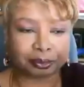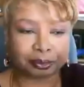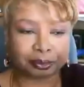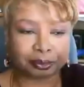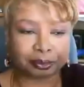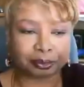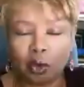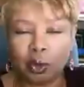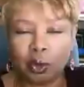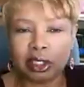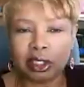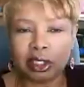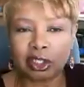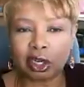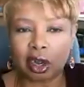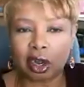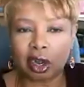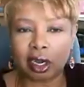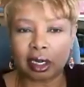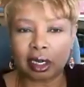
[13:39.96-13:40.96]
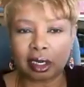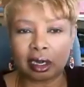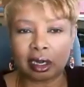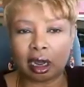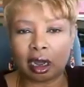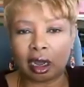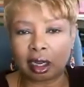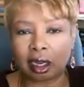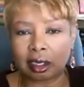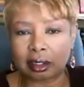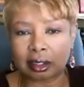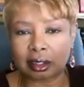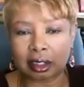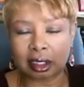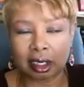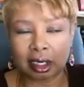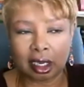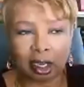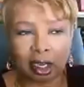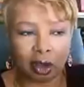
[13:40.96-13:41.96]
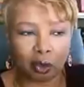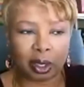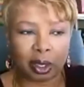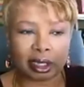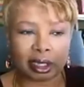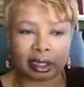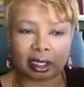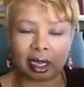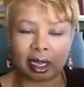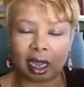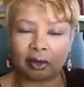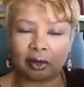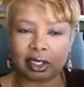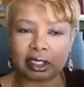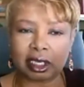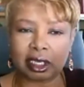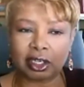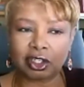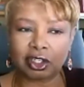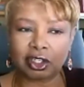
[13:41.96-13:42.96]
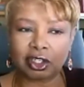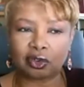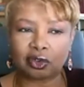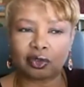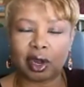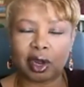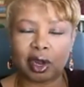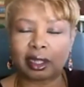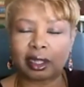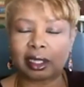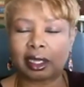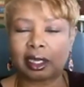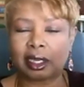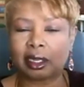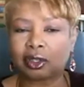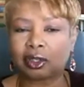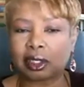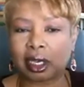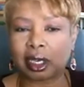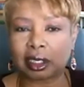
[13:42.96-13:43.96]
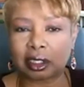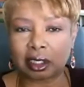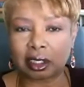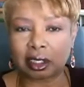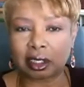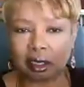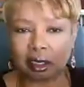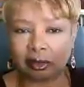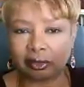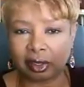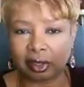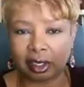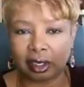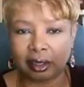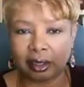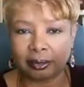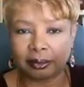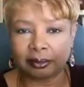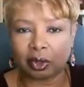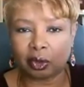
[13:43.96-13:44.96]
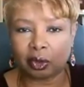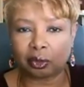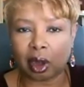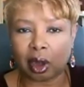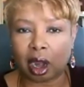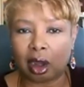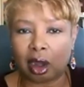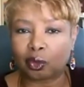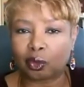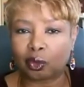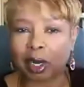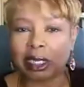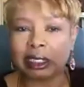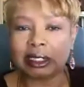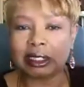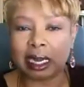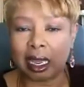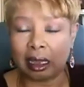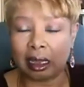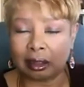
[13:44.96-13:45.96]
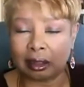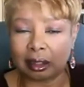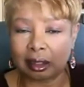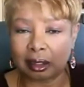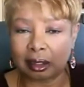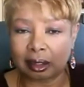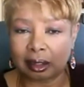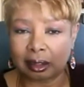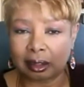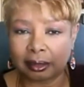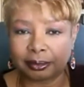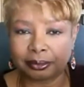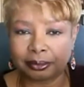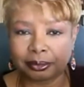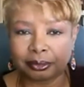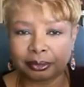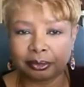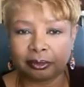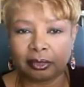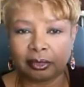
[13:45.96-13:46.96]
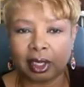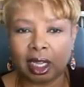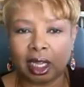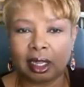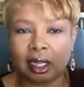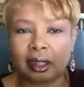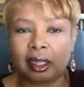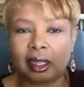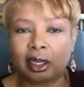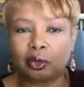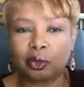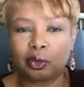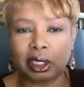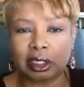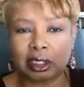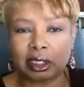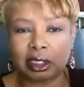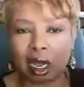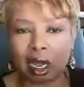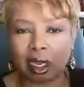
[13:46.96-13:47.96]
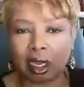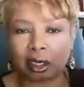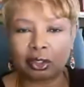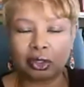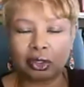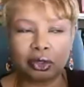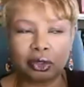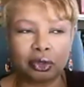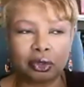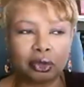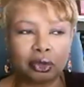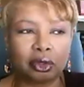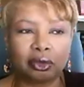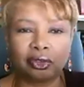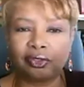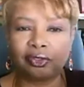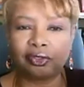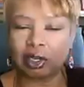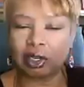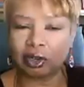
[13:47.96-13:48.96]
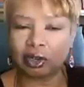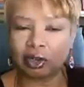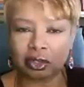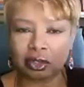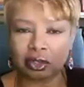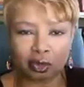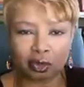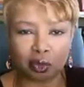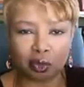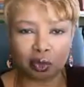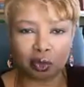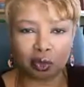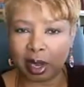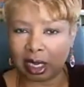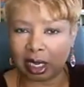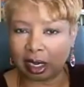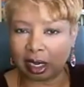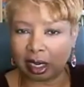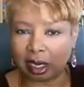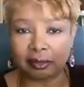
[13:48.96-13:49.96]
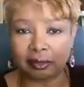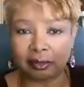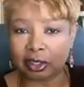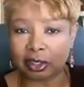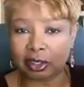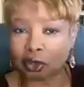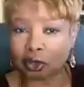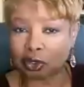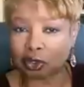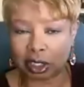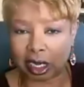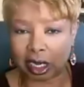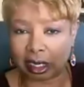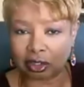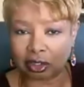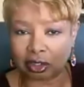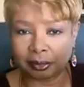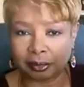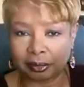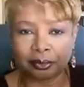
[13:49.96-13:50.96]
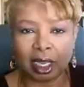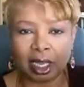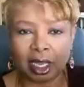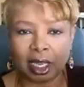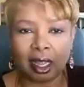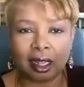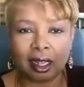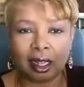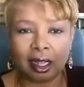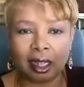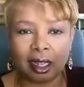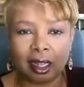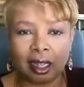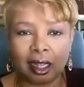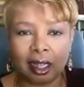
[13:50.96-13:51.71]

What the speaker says: You know, we started in August with the conversation around the intersection of race and health. Then we talked to fierce women of social change.